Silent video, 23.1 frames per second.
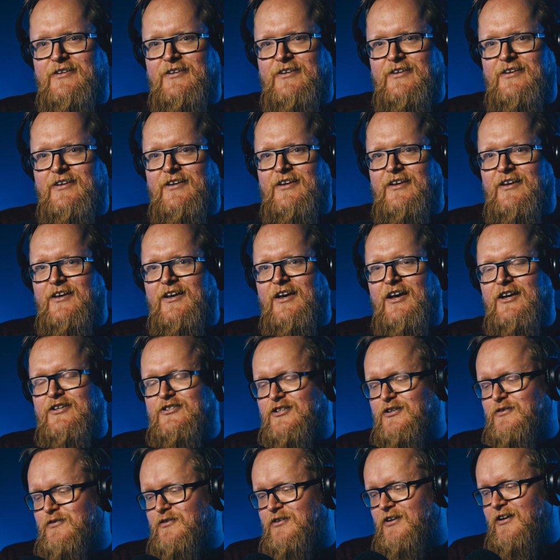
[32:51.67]
so
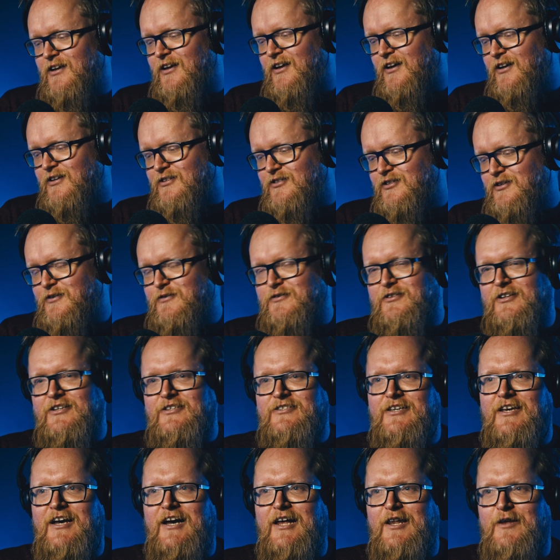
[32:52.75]
sorry. As soon as I
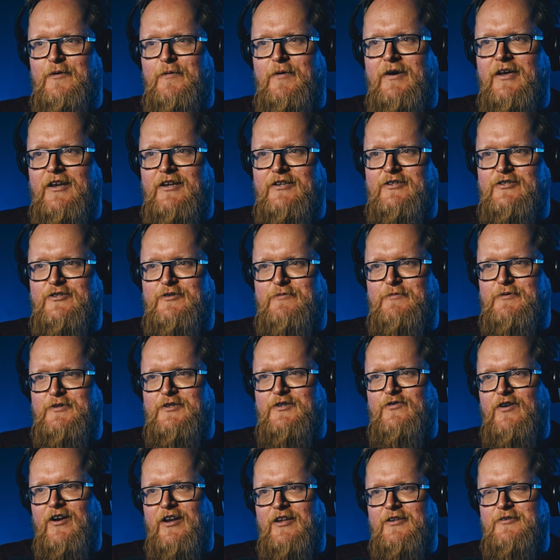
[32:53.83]
see Halloween in
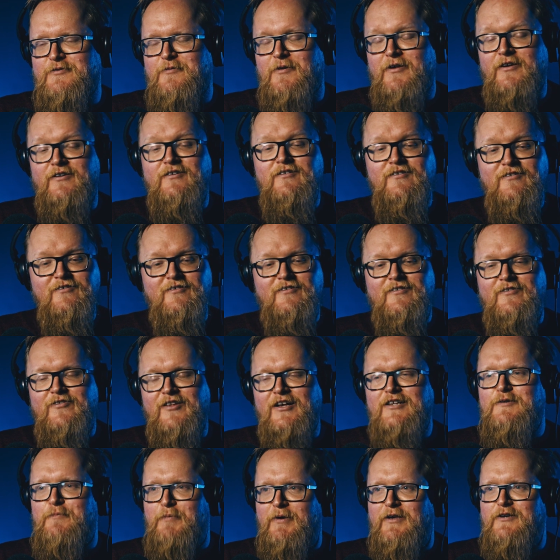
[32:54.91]
someone's credits, I'm like, oh,
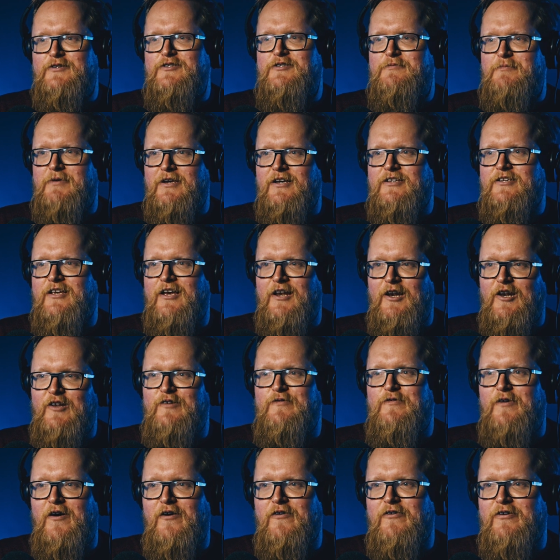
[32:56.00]
that appeals to me because I
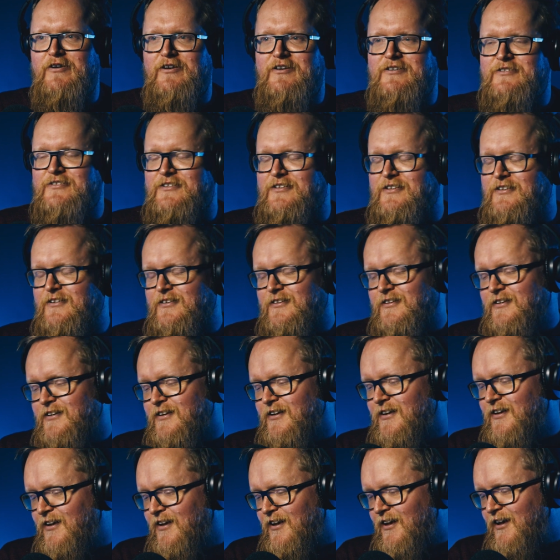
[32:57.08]
love horror. You see.
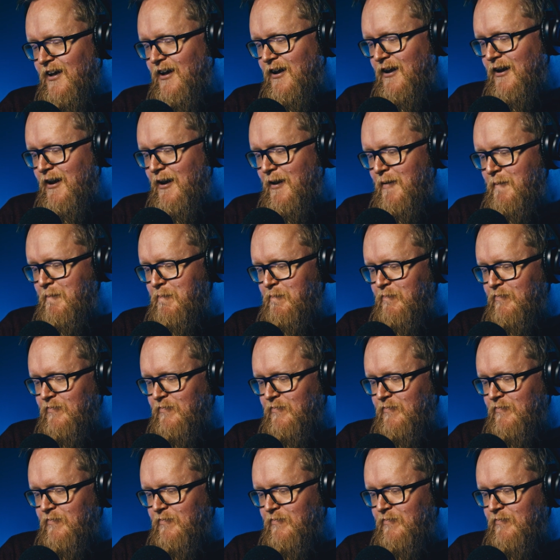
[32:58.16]
Yeah,